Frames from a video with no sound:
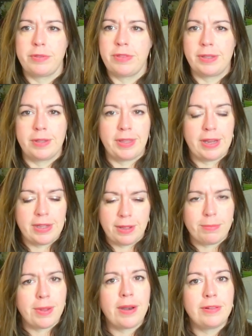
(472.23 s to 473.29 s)
You're thinking, Katie,
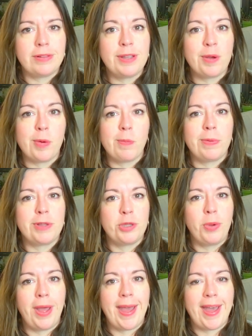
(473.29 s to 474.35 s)
I'm not a Leo, but
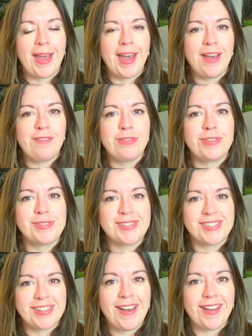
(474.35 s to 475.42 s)
you have the
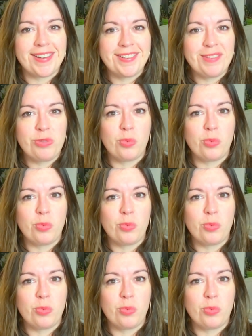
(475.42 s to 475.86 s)
sun,